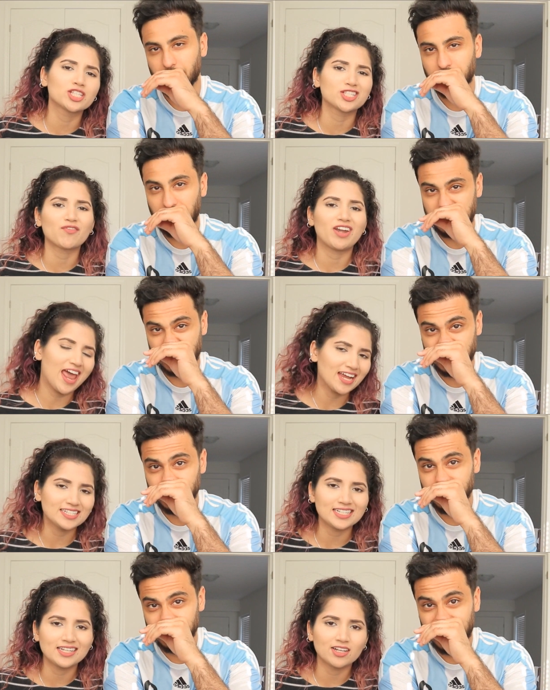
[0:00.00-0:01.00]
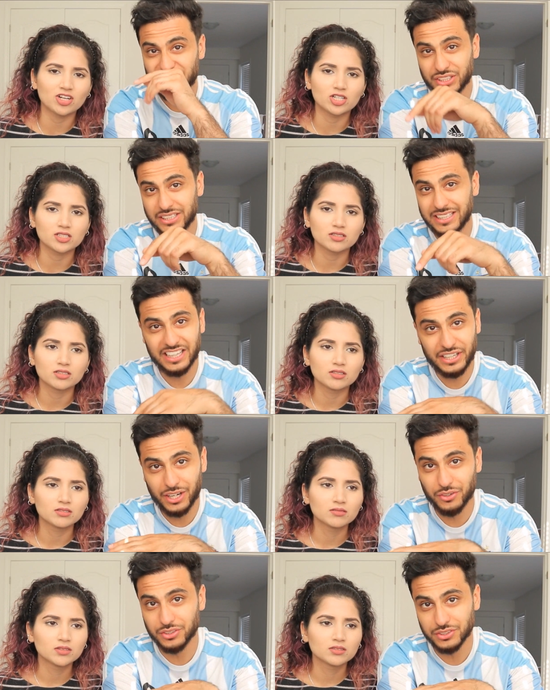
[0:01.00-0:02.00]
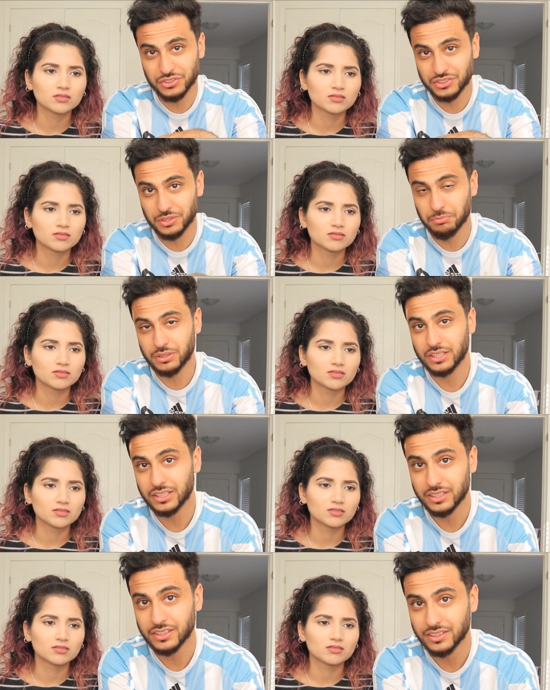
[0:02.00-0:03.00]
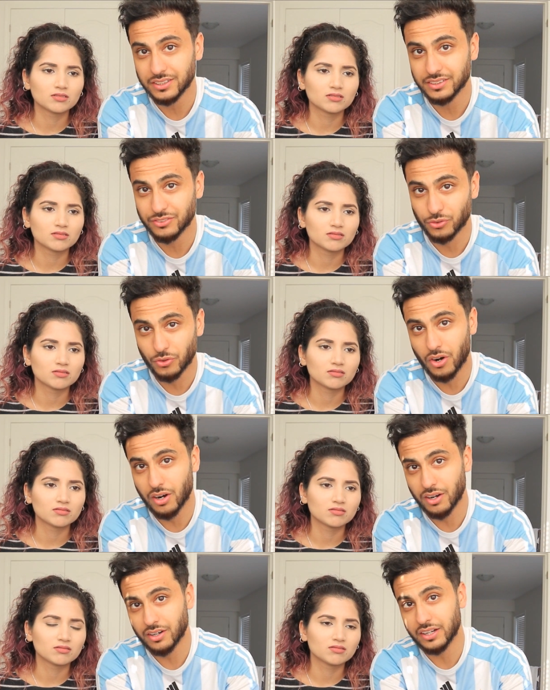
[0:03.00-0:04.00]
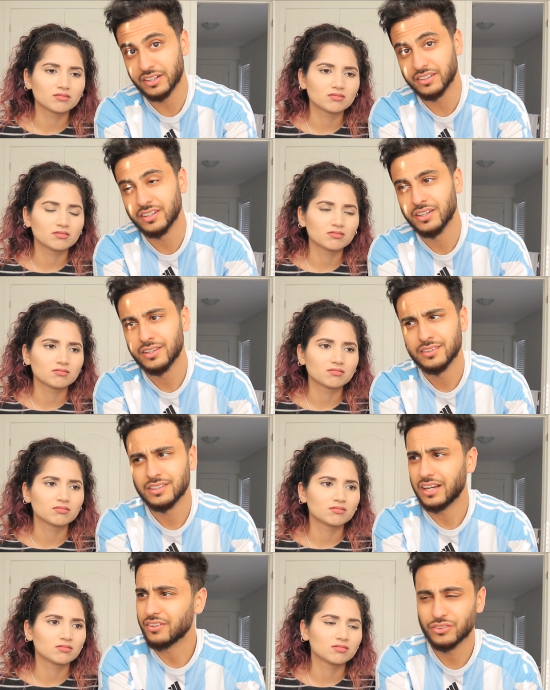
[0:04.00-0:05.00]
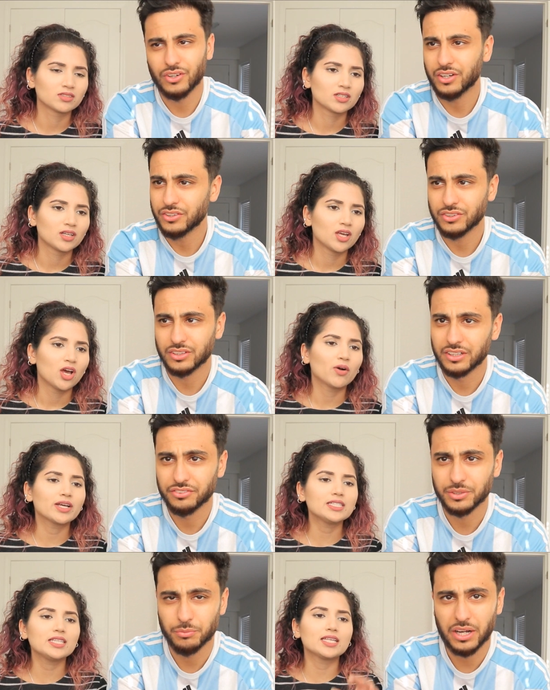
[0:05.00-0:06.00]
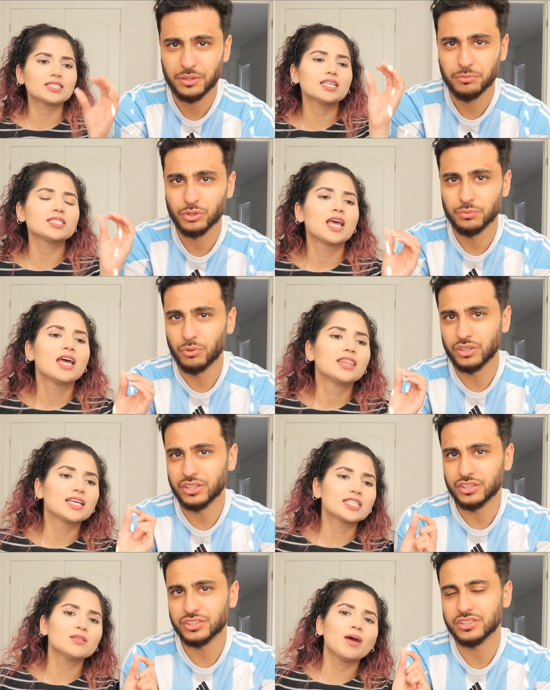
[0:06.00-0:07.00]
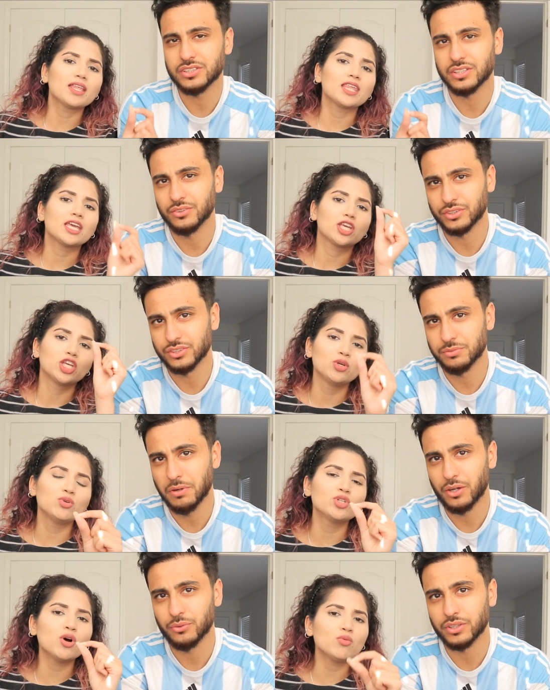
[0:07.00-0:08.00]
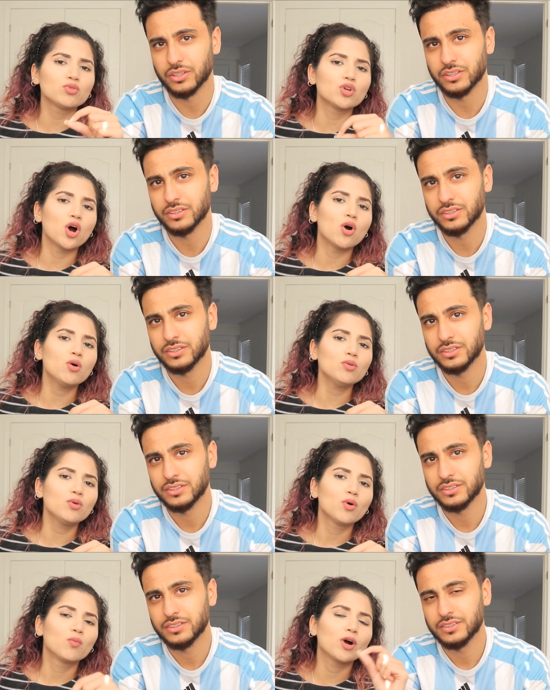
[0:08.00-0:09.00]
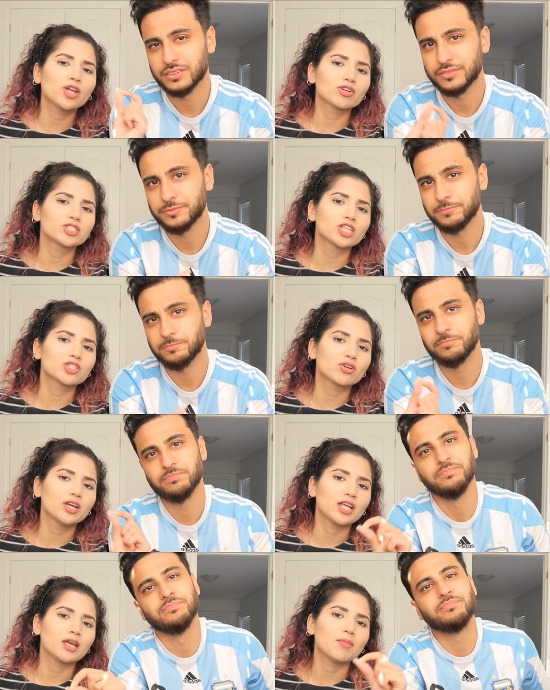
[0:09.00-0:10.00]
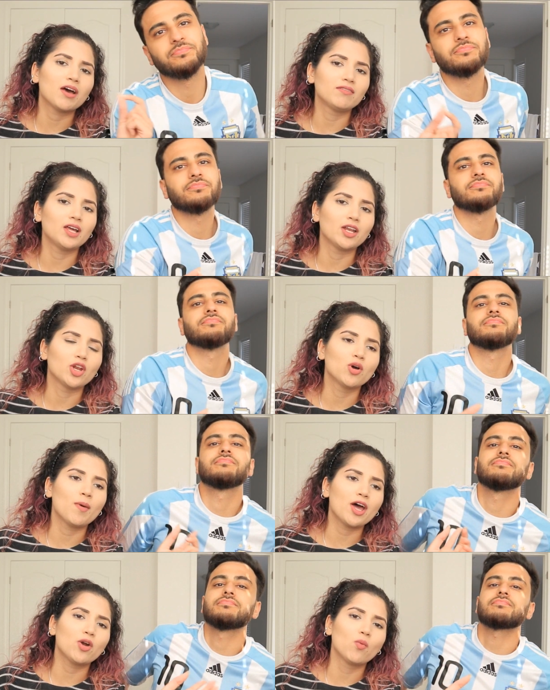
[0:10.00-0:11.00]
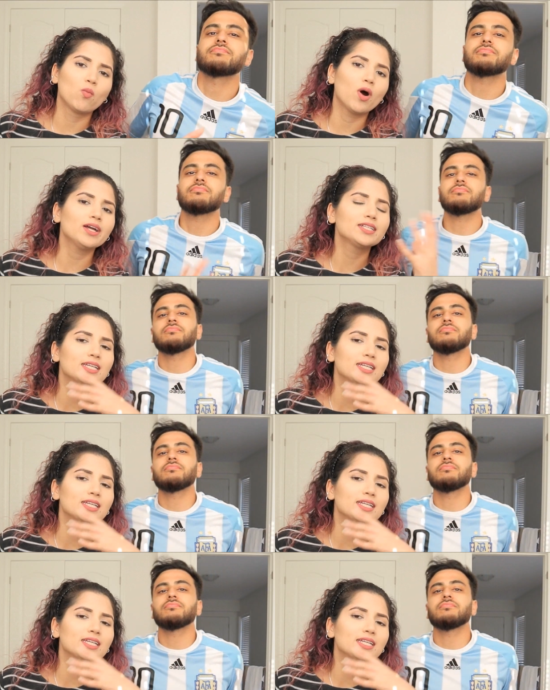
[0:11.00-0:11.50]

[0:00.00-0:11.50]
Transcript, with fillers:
Speaker 1: her sister for 19 years. Yeah, to say that now is completely wrong, and I don't know how you could
Speaker 2: love some random dude more than your sister. This is my thing. You don't know what your sister and him have done. No matter what